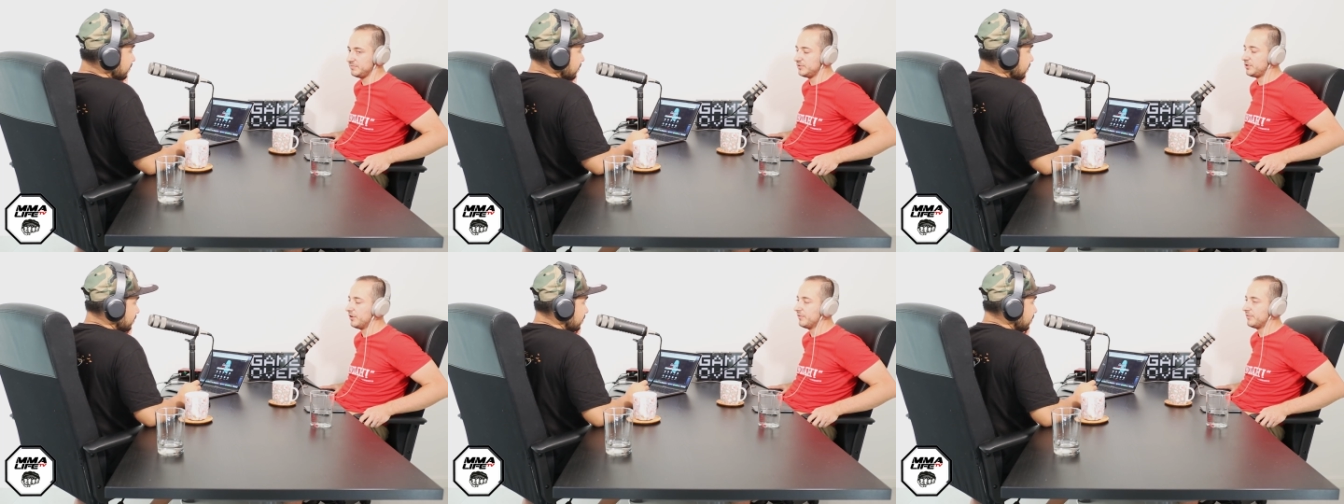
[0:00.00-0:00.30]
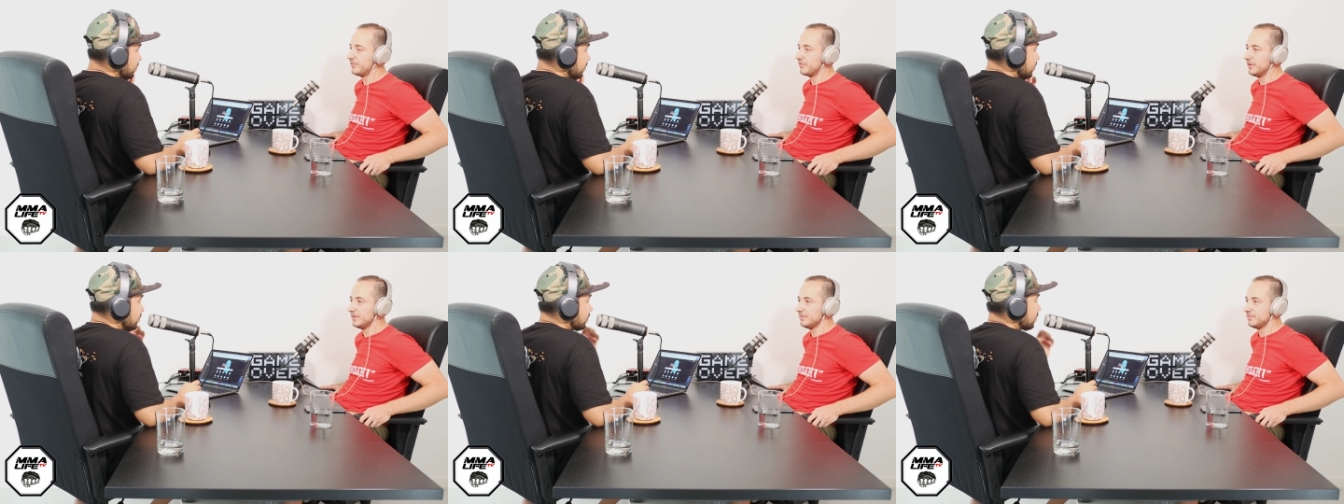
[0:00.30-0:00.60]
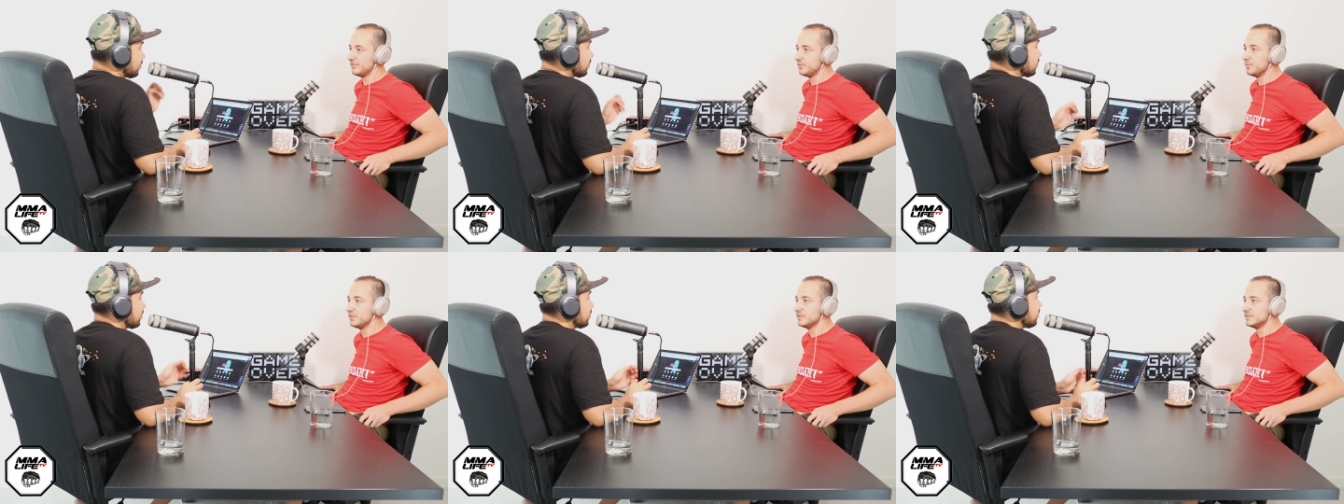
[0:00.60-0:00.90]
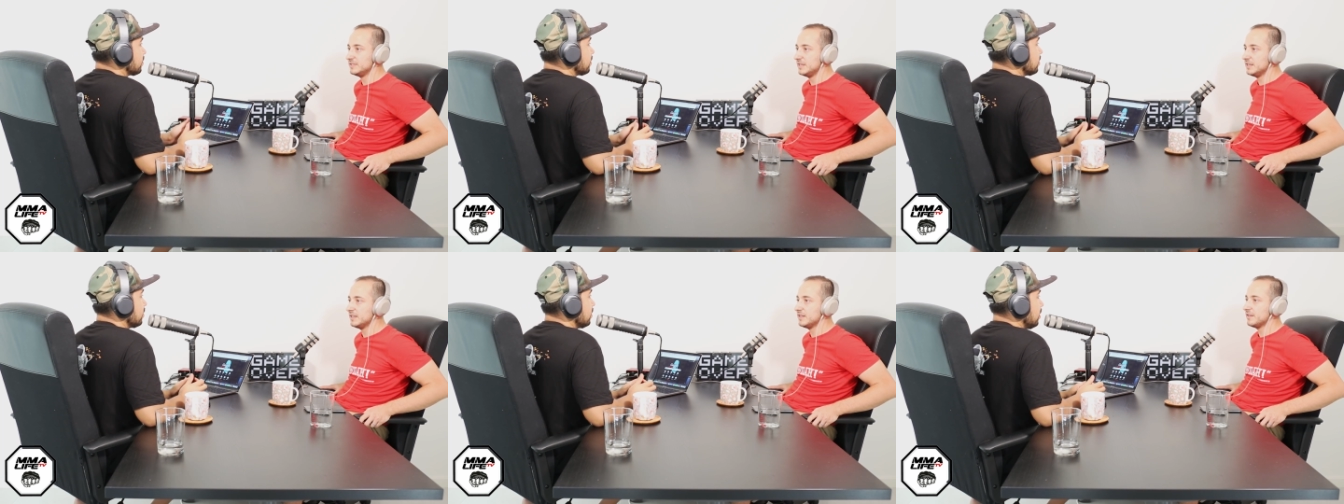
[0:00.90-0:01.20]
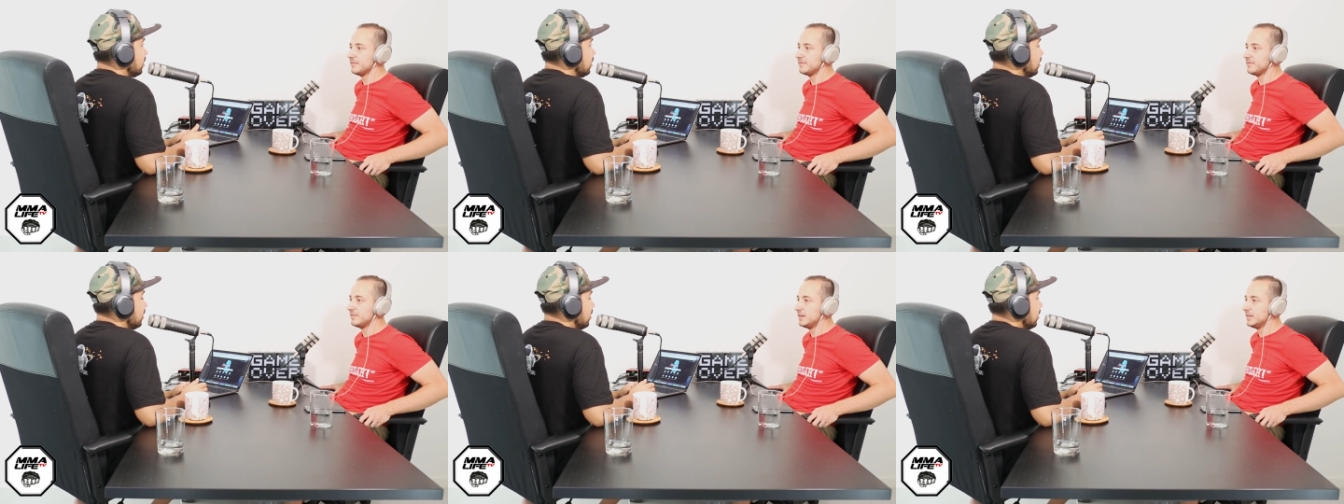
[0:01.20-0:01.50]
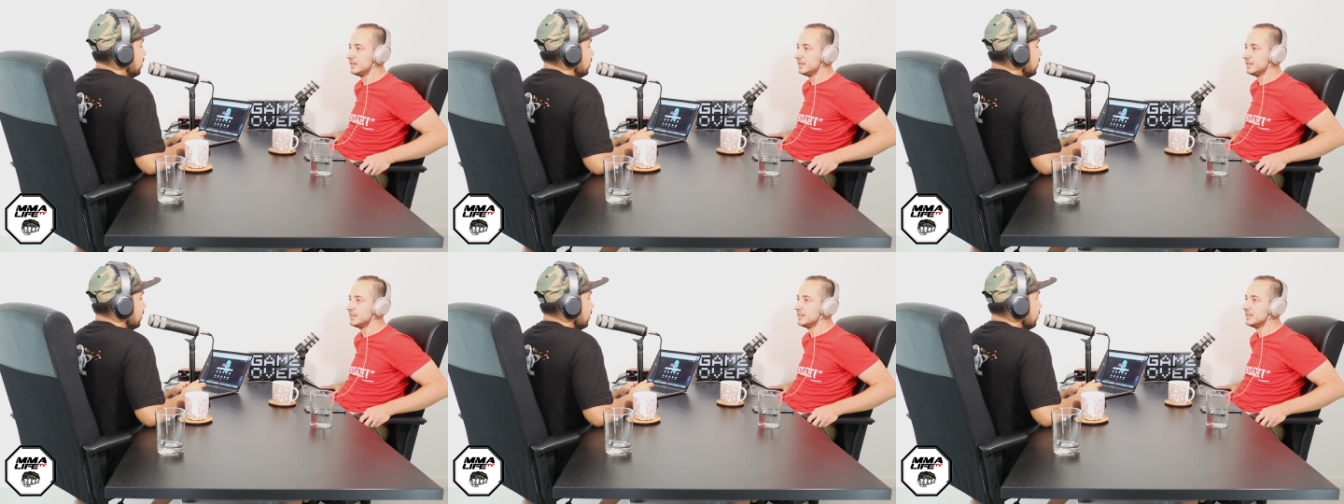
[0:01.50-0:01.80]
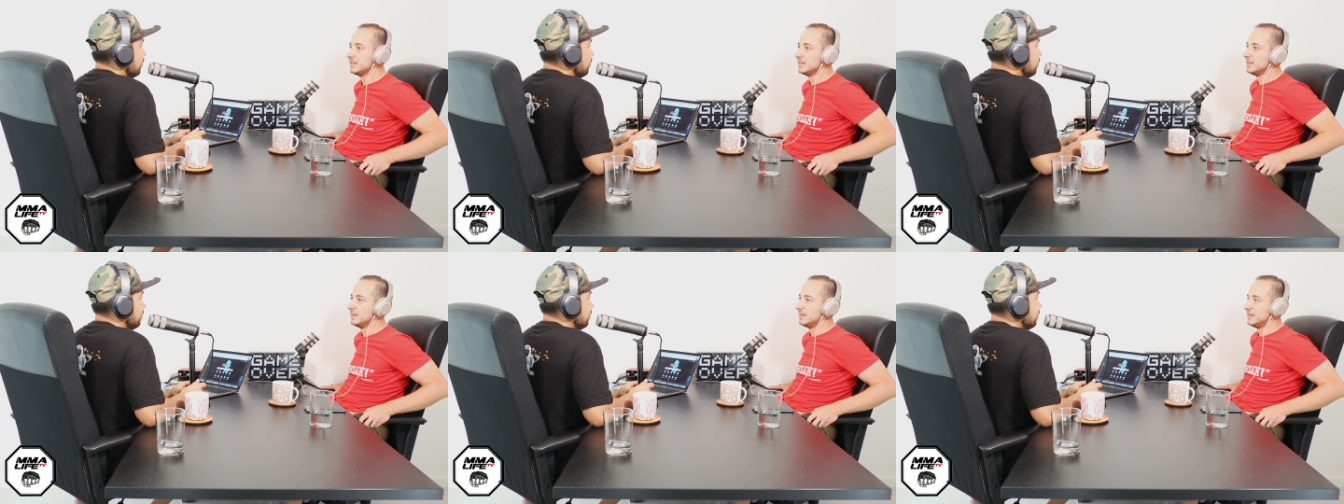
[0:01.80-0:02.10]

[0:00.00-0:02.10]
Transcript: go for it towards the end of the fight. Yeah.